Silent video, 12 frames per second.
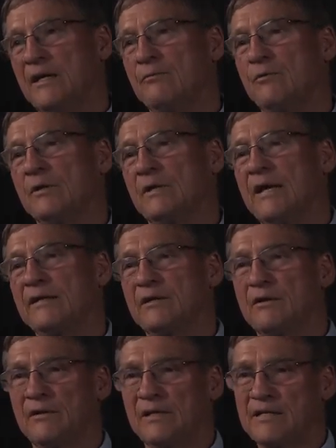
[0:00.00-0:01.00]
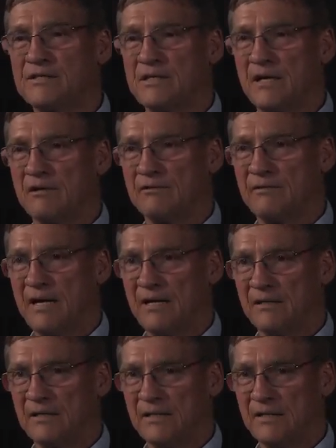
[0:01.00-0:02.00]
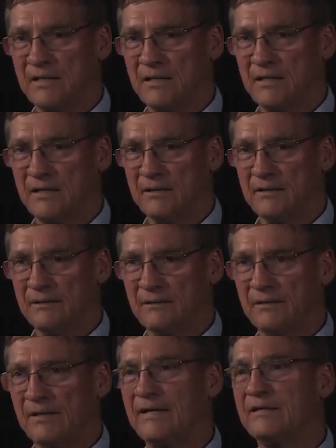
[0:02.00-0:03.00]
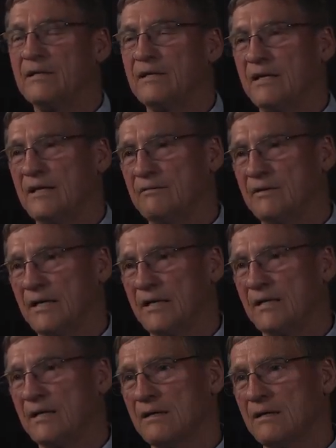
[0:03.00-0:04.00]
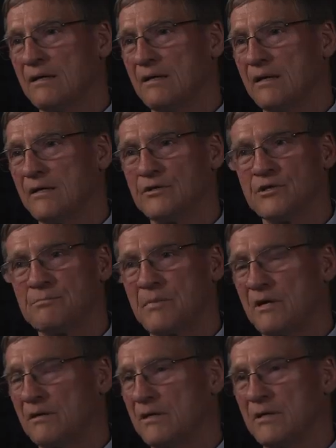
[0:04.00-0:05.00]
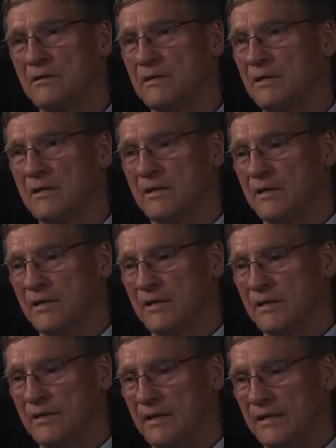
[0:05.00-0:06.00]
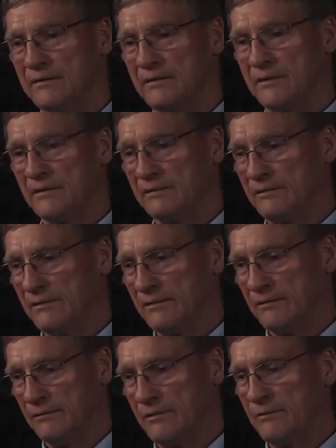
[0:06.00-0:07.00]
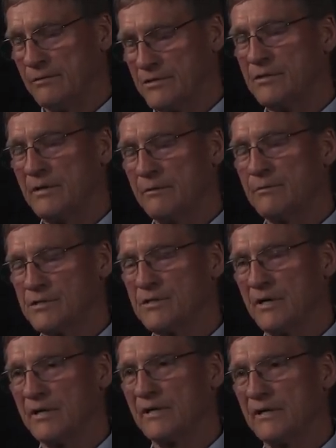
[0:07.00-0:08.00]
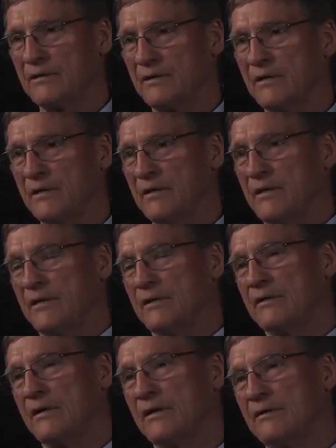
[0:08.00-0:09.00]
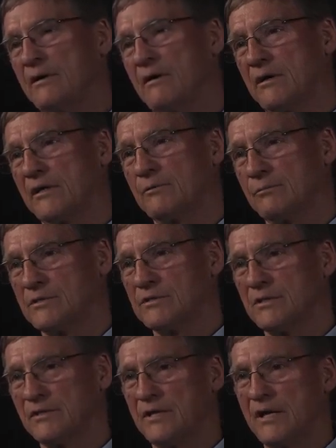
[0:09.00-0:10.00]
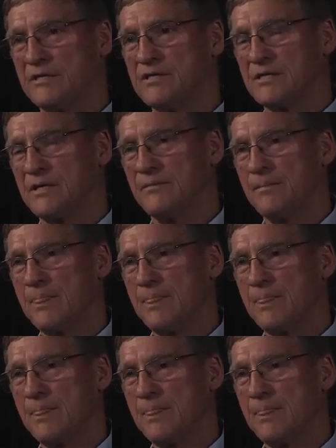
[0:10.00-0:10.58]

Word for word: and we landed on that side of the valley uh, late in the evening, uh, just barely uh, at. It was it was starting to get dark. It was dusk.